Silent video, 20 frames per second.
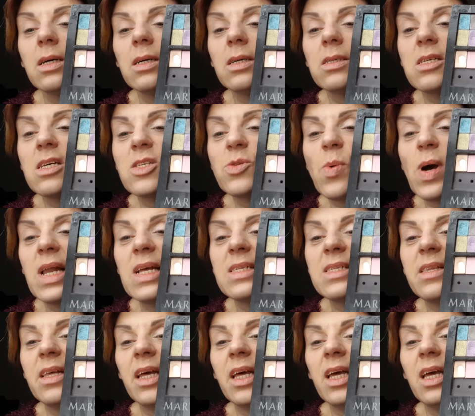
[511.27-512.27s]
So as well
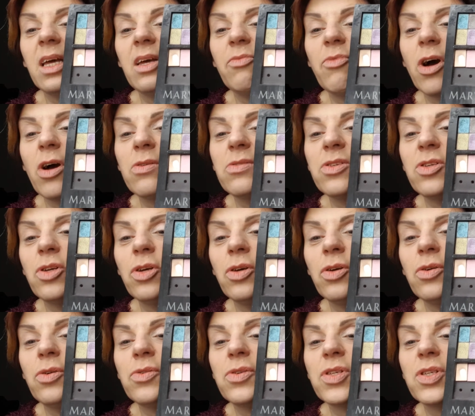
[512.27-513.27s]
as the Rose
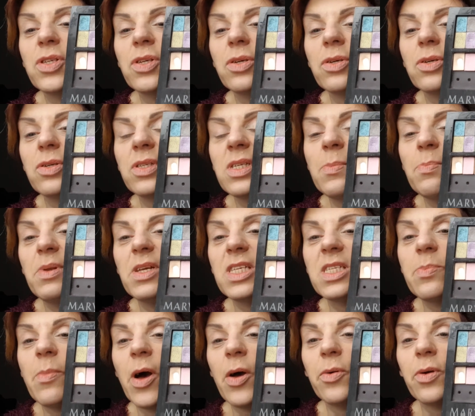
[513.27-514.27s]
News, Simply
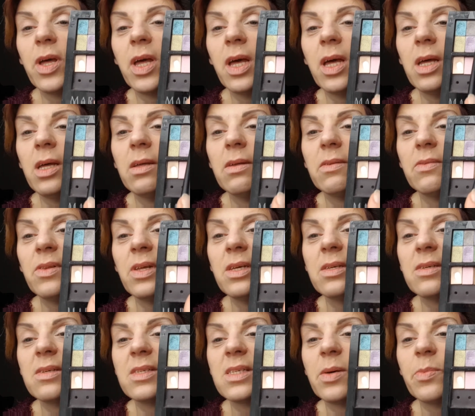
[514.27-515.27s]
Smoky,
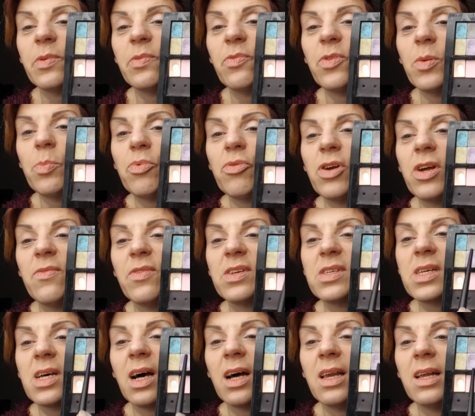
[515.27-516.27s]
these are some of the
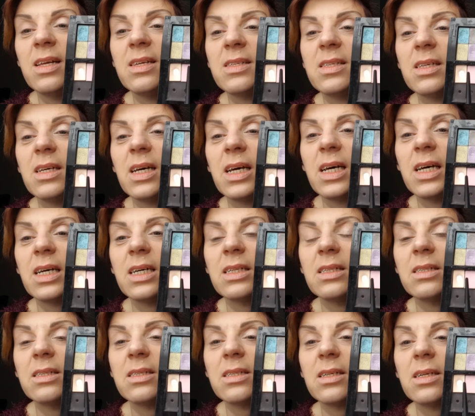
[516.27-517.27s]
previous colours
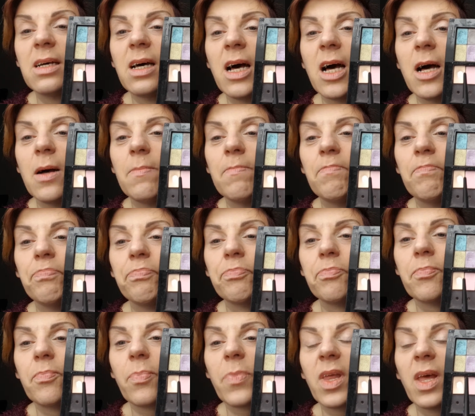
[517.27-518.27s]
and
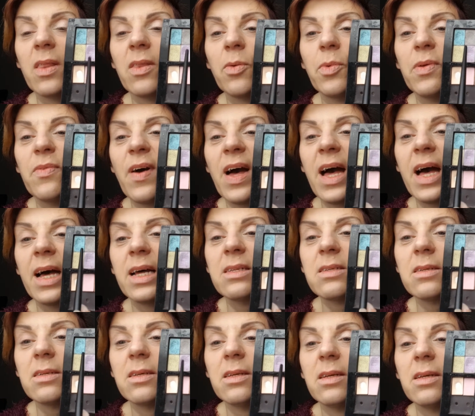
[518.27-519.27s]
that we've
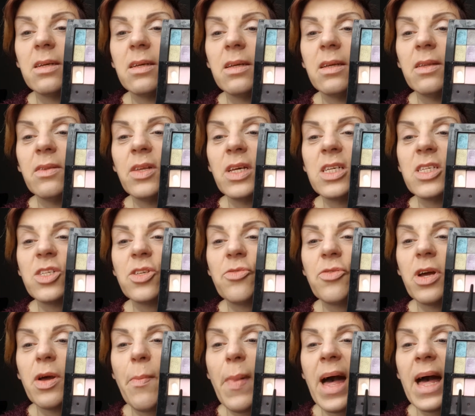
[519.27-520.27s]
had. These
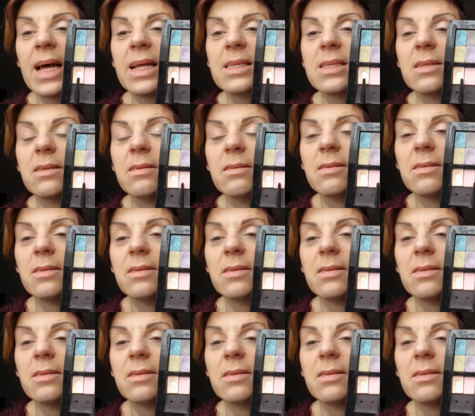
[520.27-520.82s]
3 are matte.